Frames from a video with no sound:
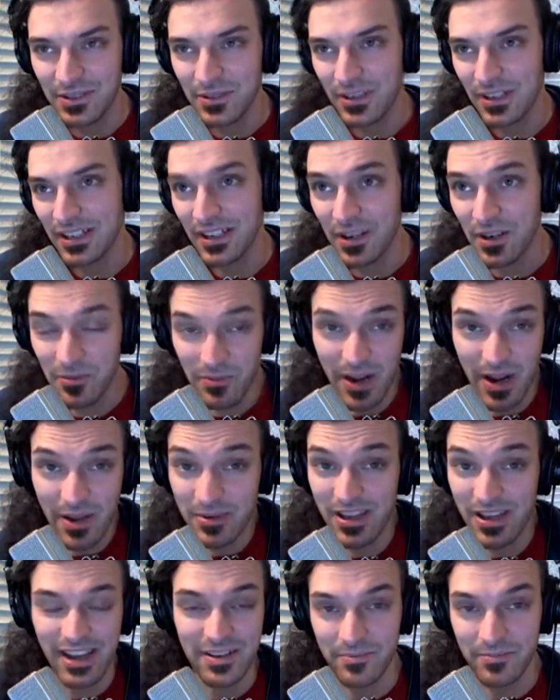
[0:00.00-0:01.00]
you know,
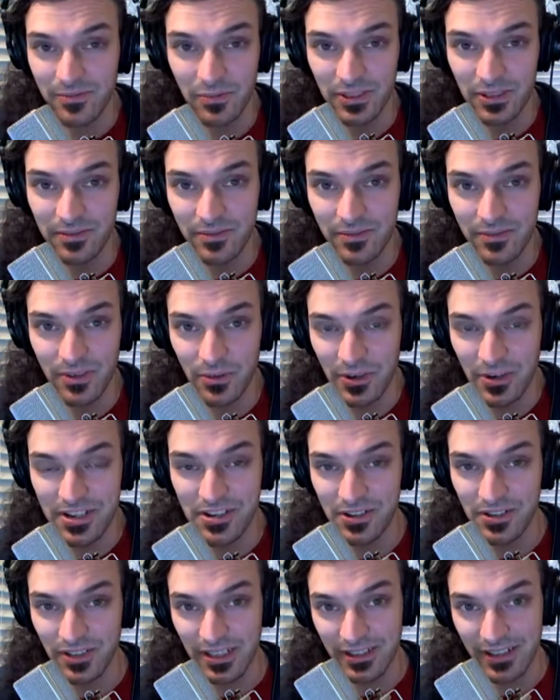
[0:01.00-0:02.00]
maybe I would
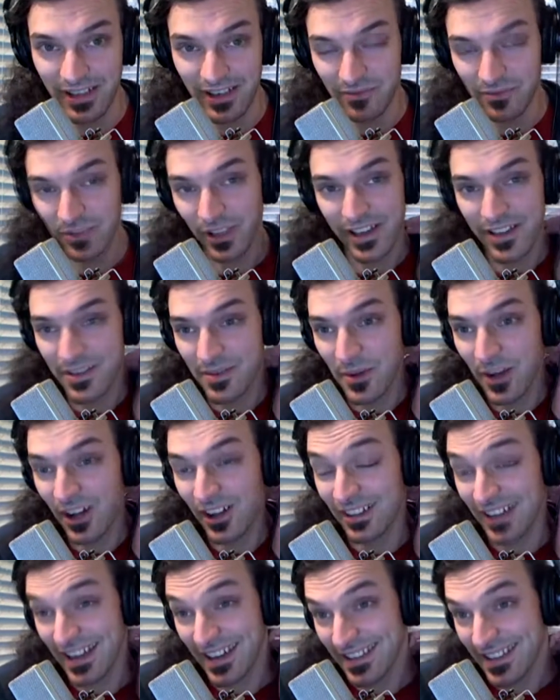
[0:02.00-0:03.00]
originally kind of play them
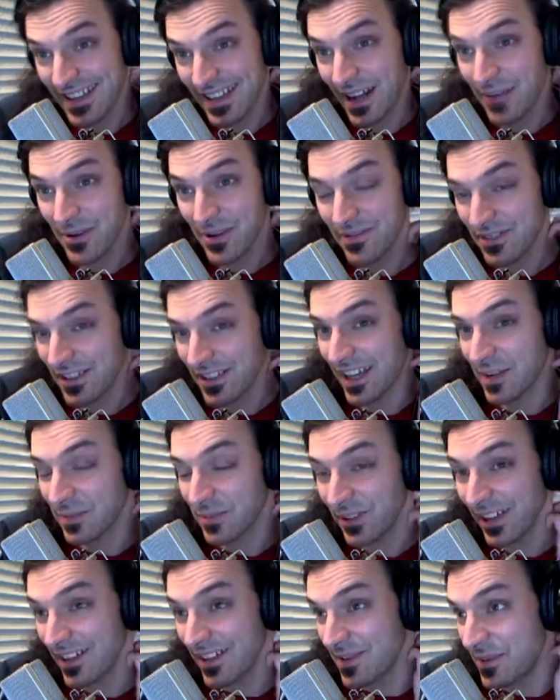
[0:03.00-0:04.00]
all, and I think I would even kind of
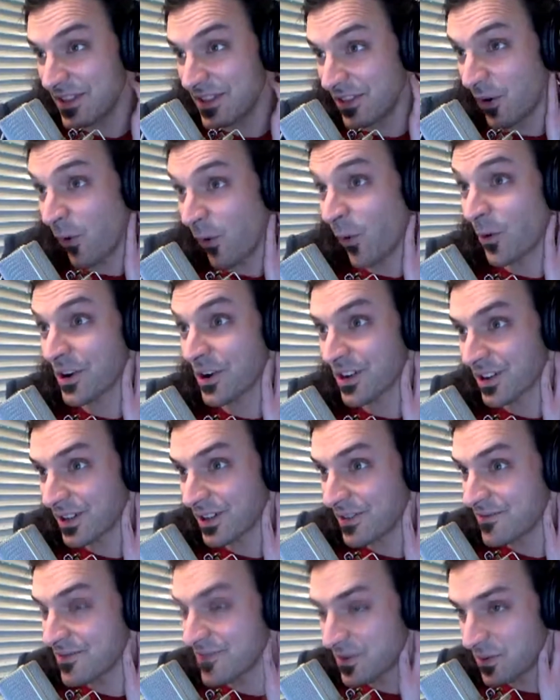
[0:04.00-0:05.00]
play them in the order
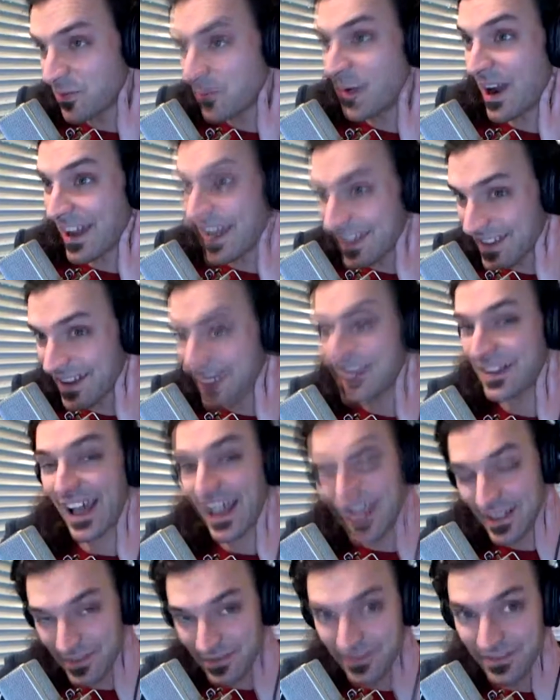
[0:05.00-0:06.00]
of the way they
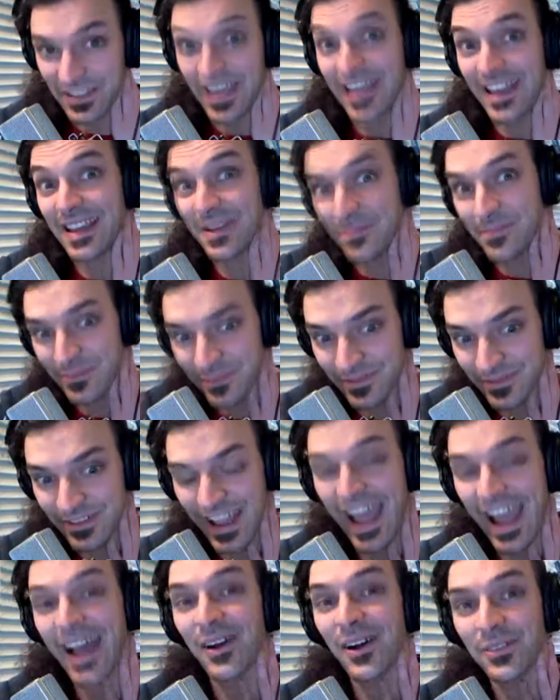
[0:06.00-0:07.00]
kind of came
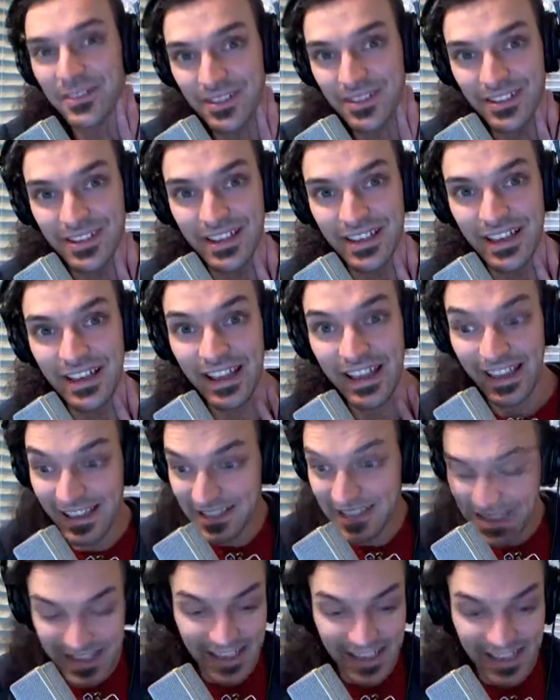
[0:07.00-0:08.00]
out.
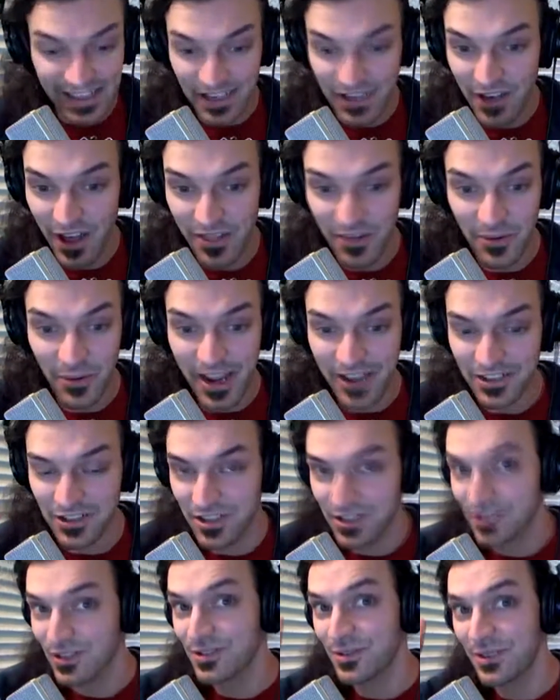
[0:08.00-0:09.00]
As again, mm-hmm. another way
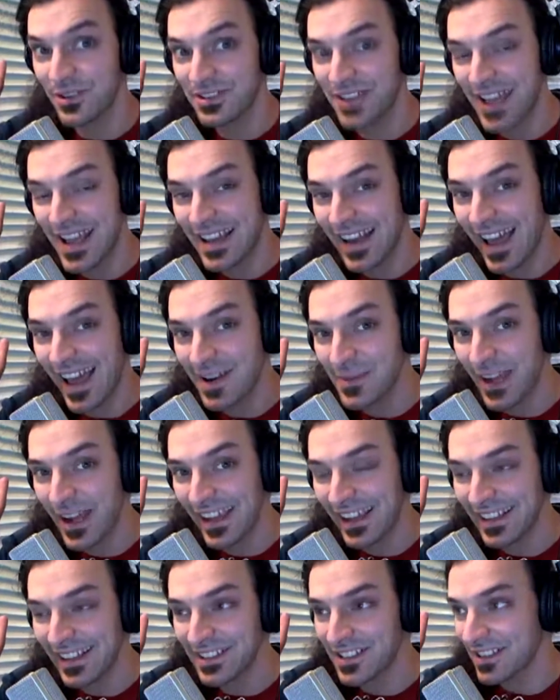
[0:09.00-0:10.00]
just to sort of take it out of my
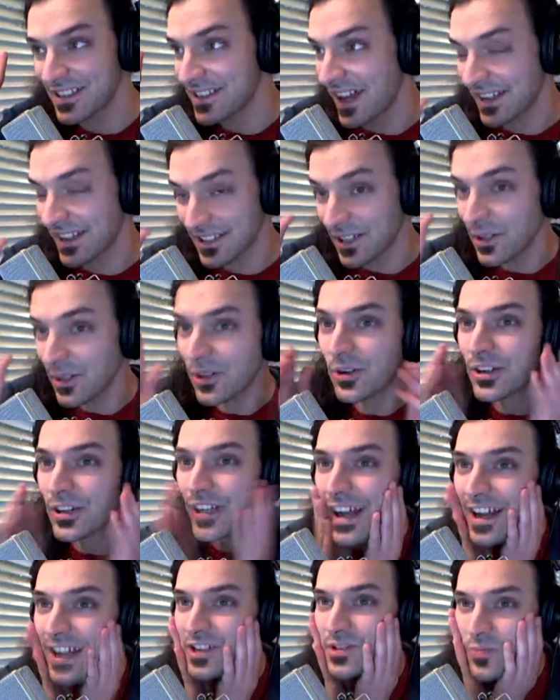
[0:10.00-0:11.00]
hands and not go, oh
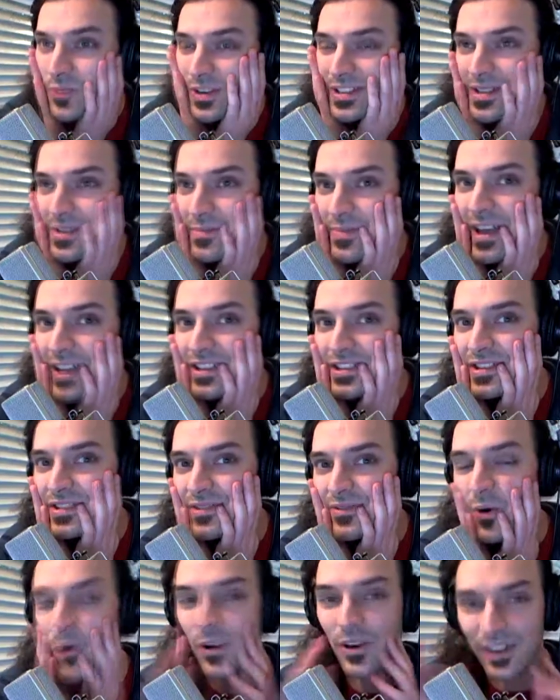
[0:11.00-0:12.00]
gosh, what's the best
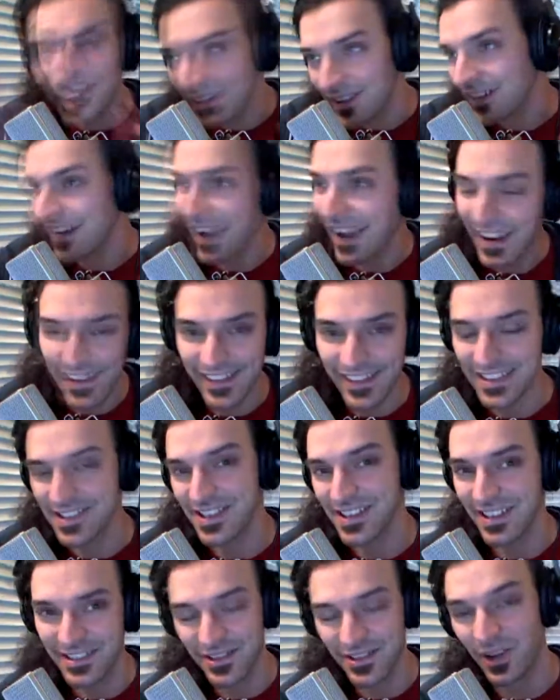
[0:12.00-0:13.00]
order? Or how do these
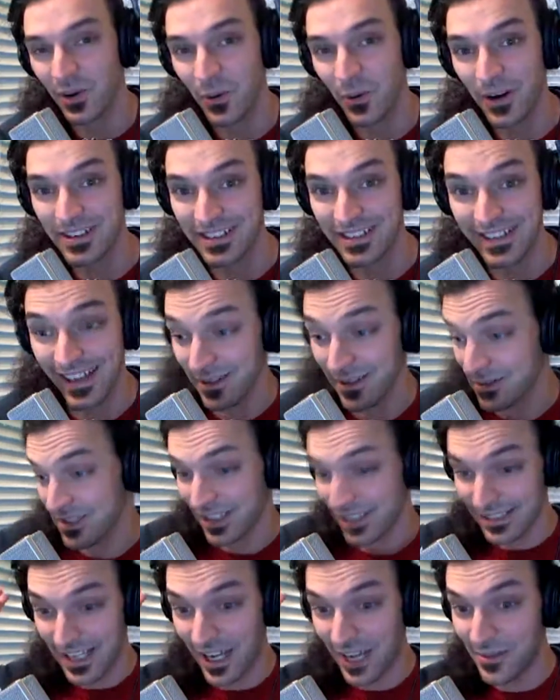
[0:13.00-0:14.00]
things right. all work together? It was
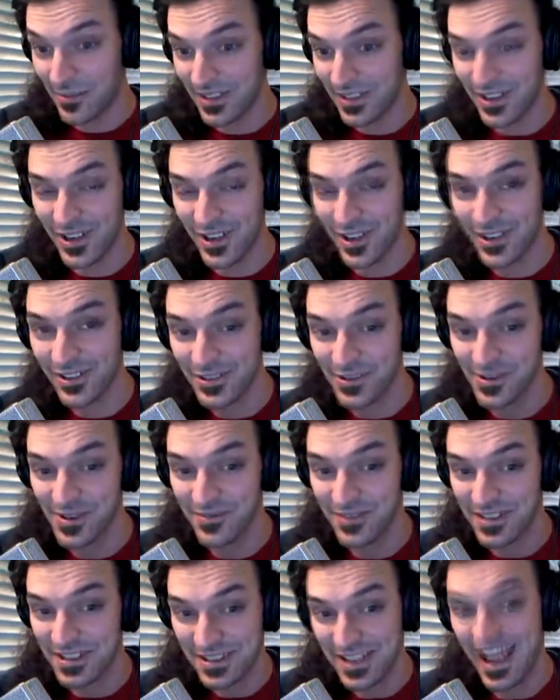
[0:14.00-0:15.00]
like, nope, it's all sort
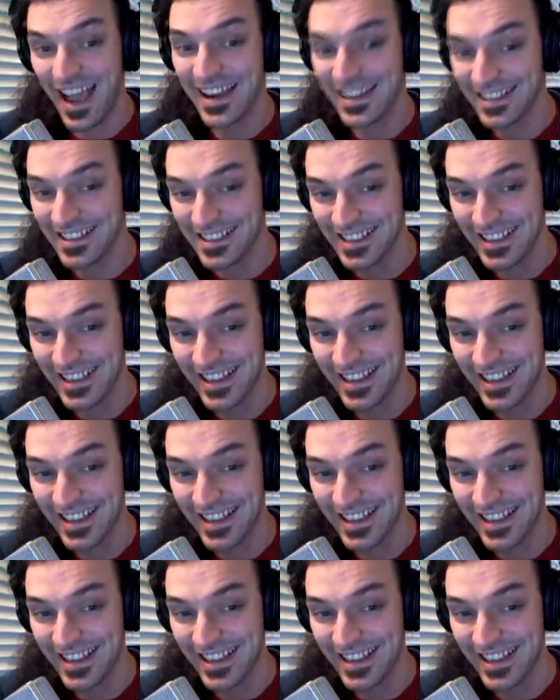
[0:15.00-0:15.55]
of decided.